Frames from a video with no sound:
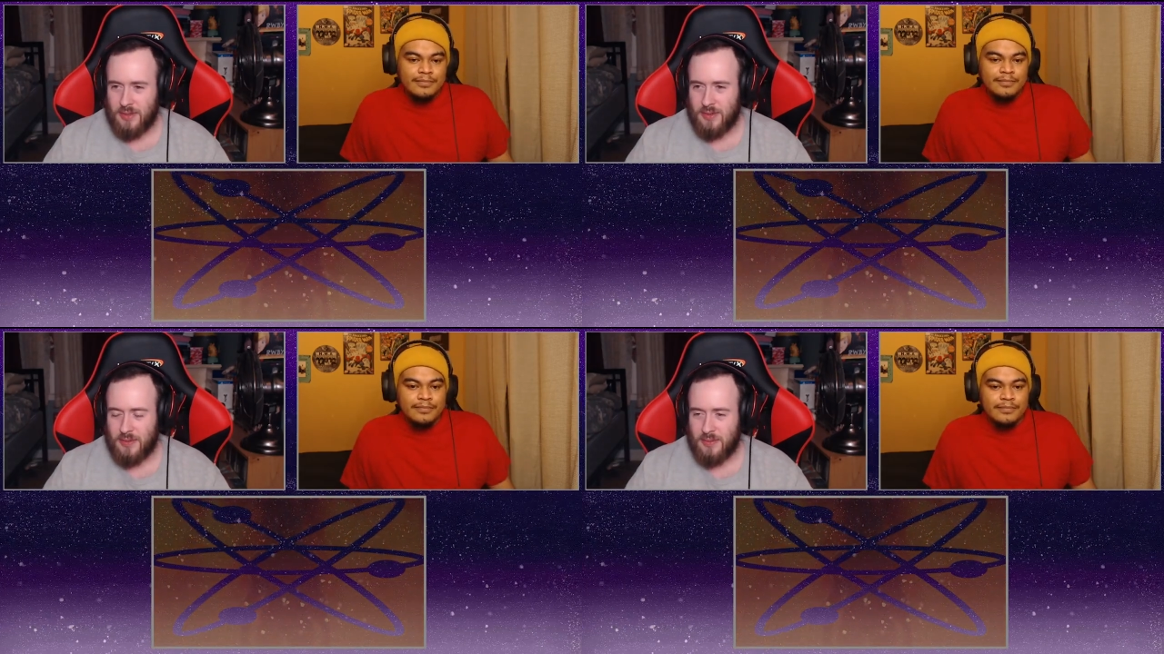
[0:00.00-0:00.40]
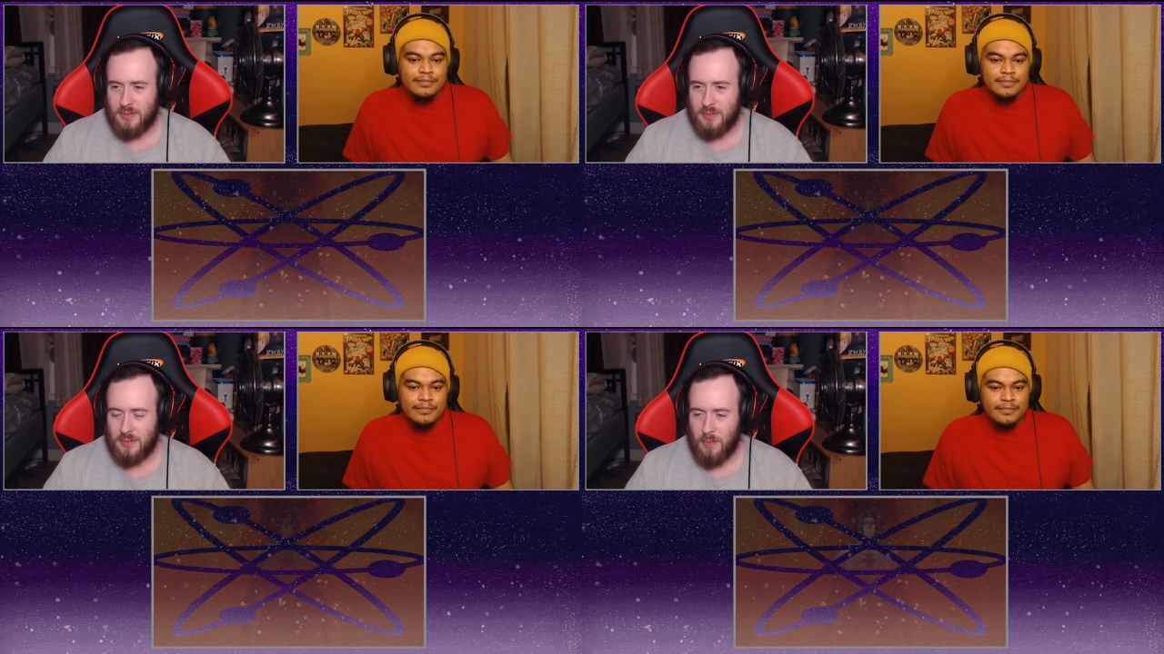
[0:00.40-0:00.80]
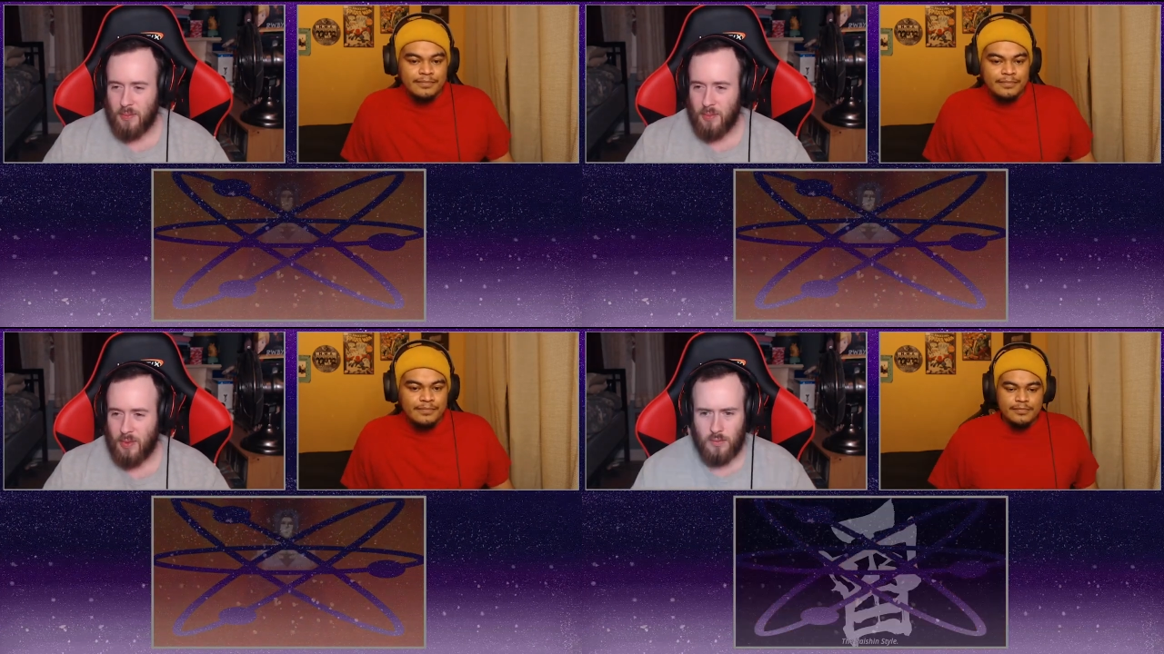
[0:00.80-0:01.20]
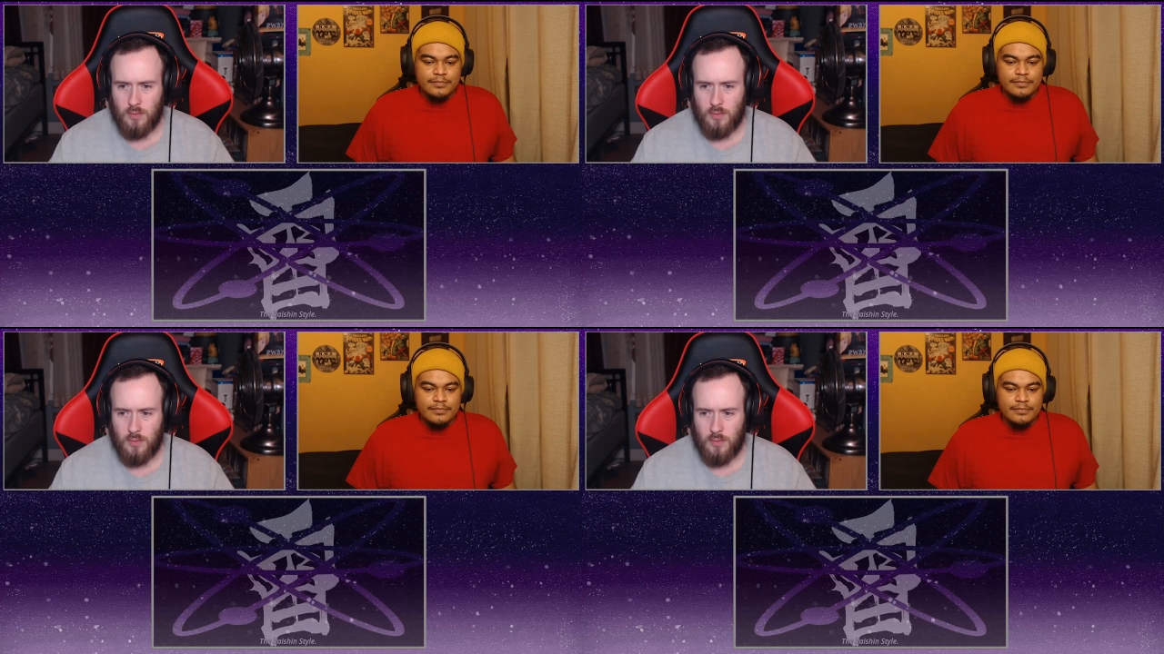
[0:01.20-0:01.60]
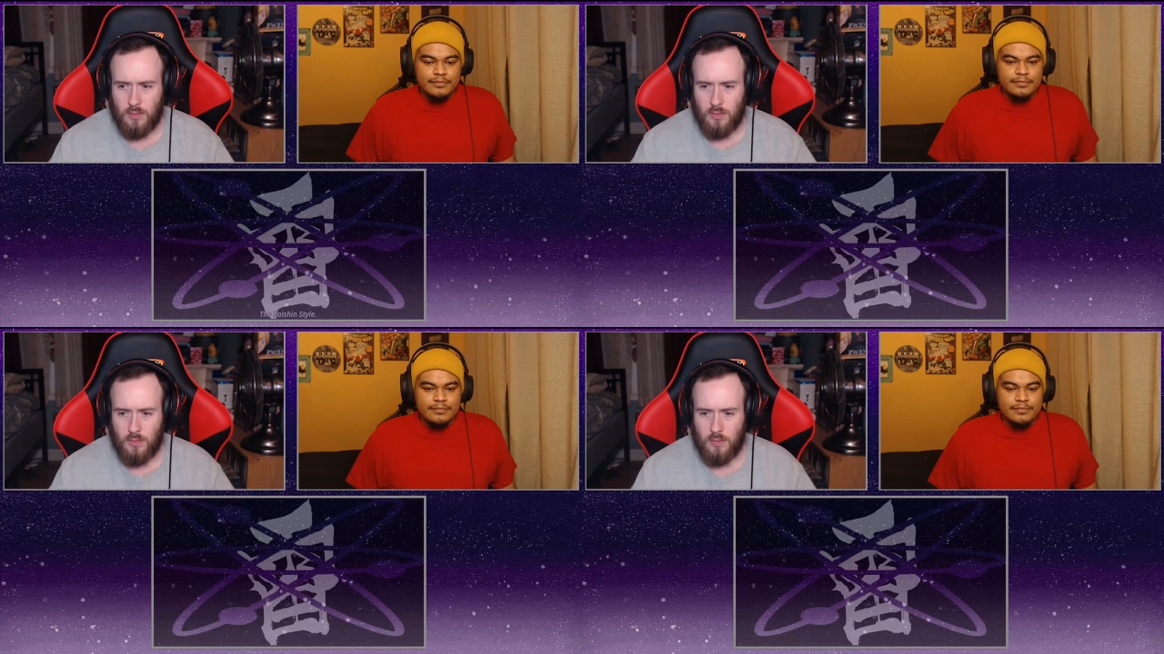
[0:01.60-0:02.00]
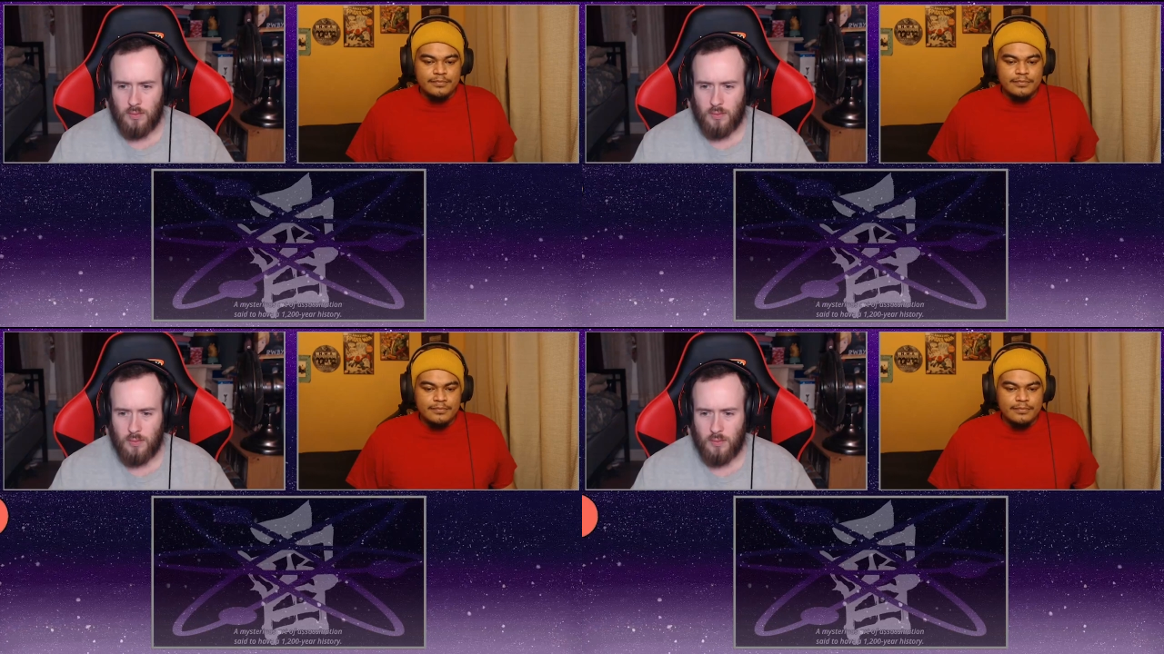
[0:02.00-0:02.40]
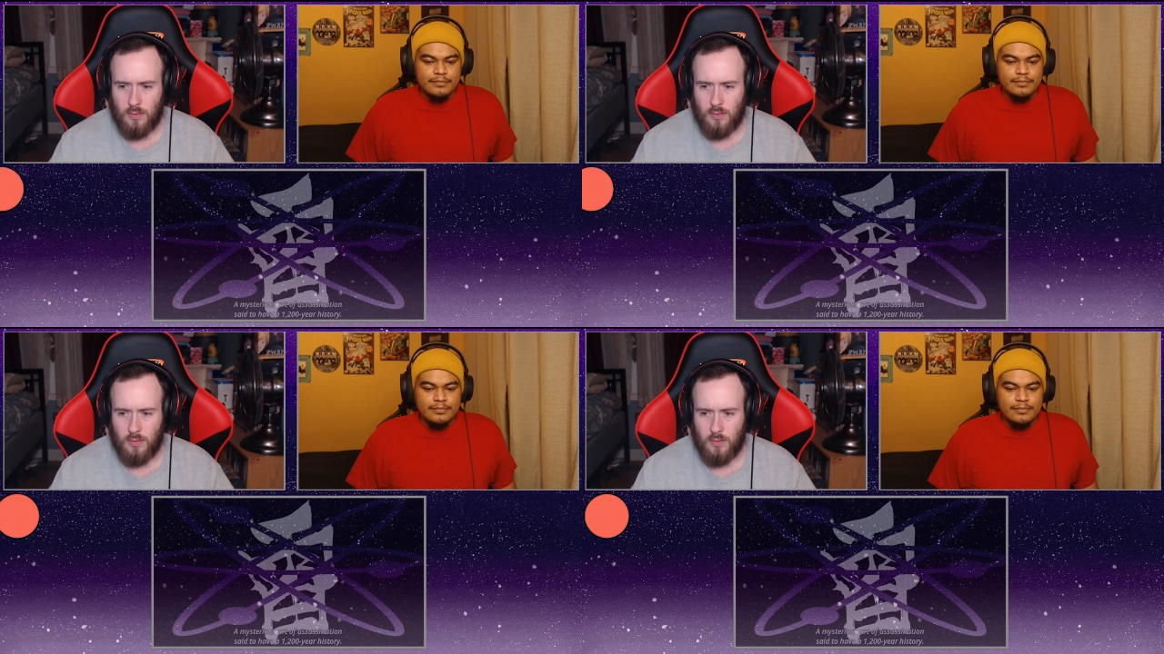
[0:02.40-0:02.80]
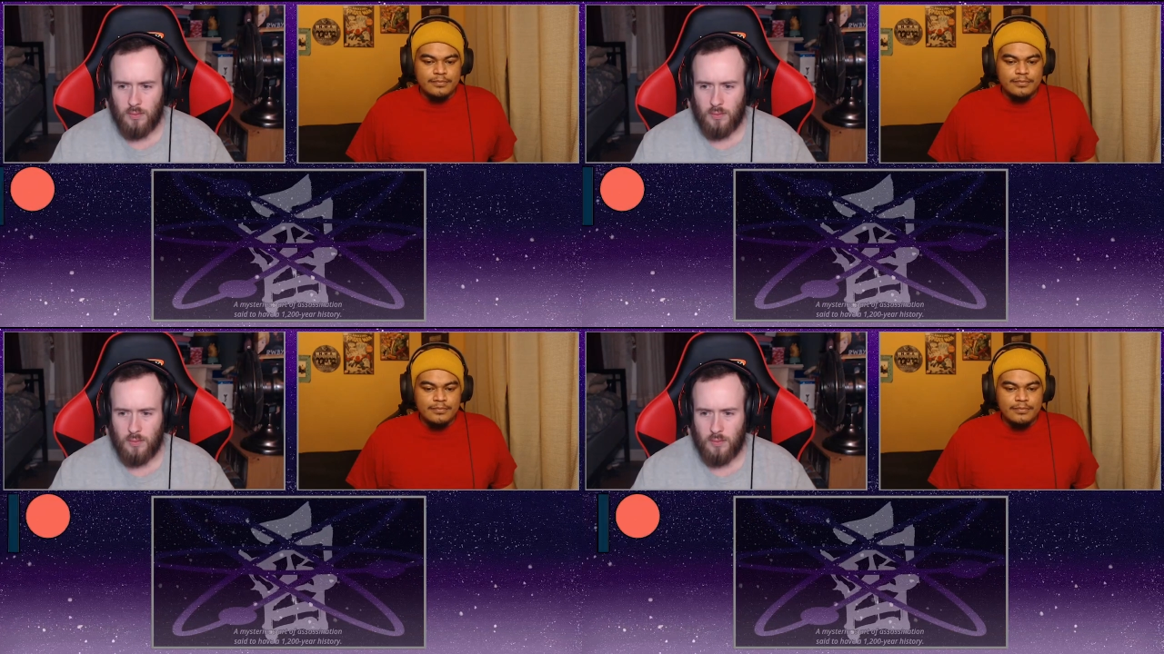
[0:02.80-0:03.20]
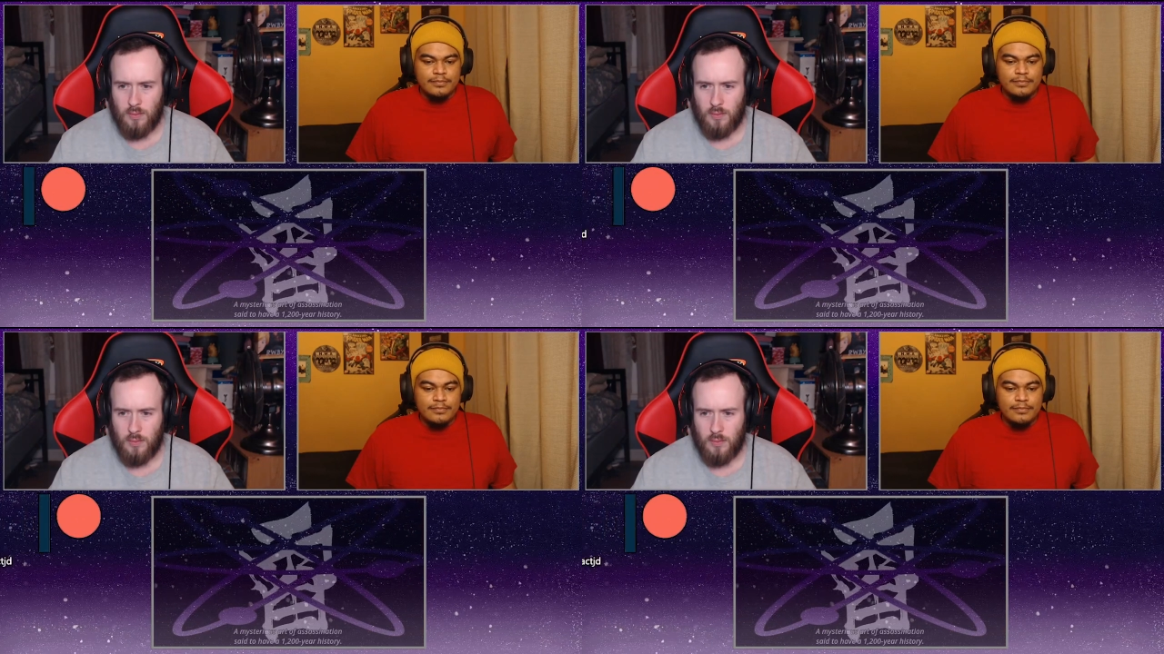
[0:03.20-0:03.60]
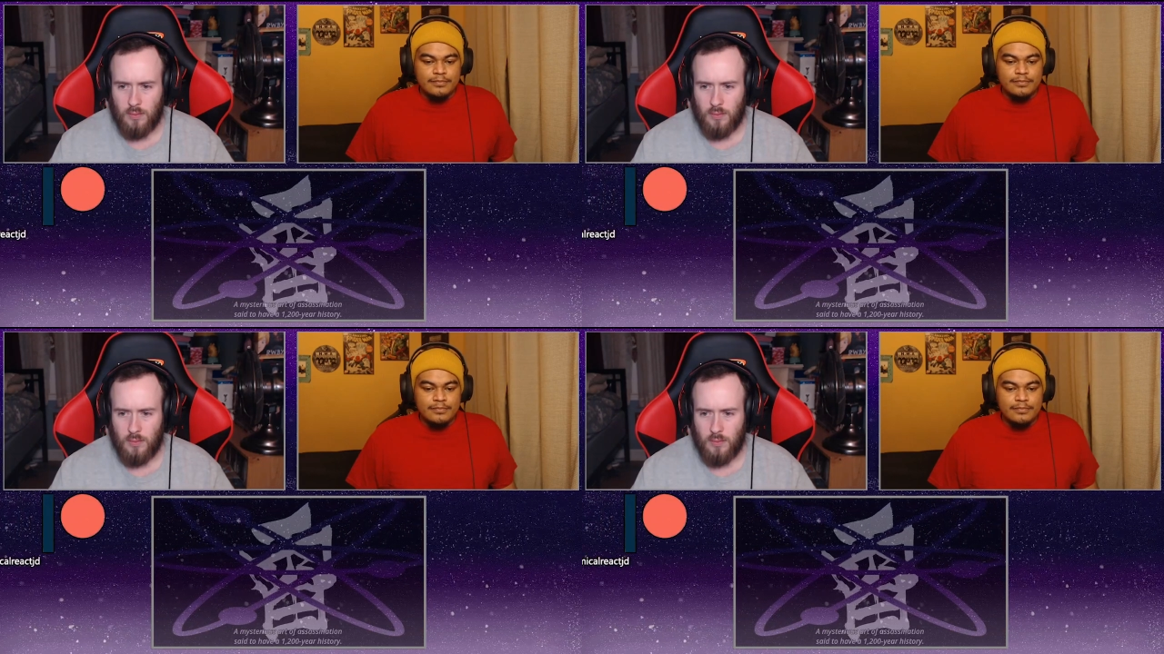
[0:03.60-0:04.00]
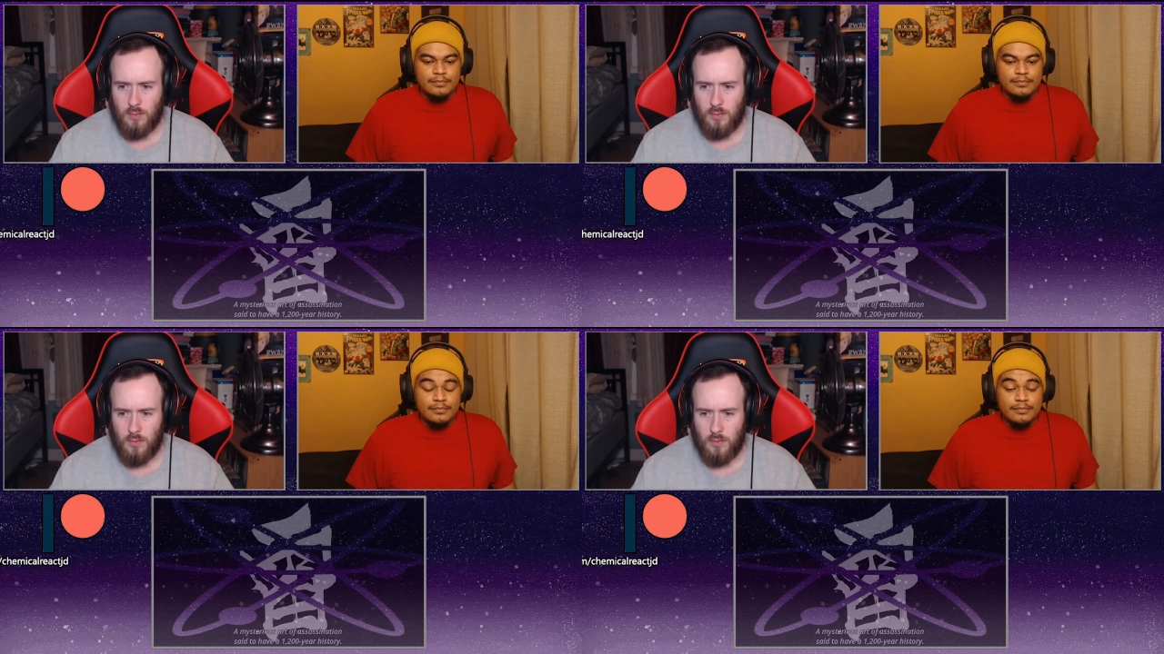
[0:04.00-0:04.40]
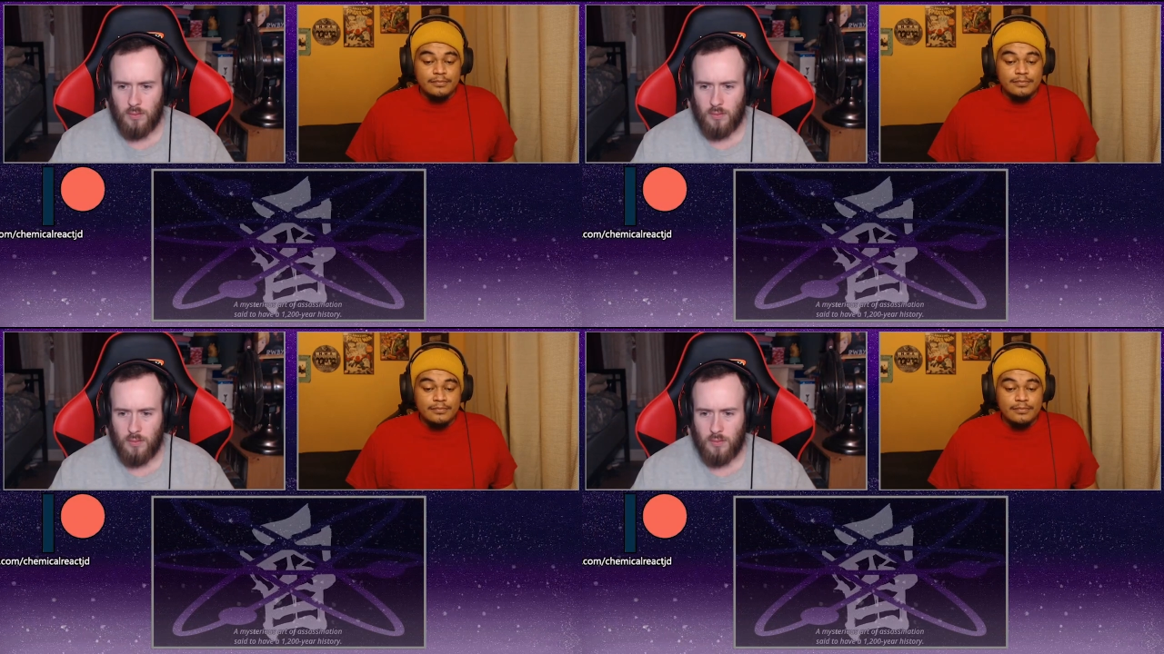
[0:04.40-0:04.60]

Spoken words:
Nothing is said.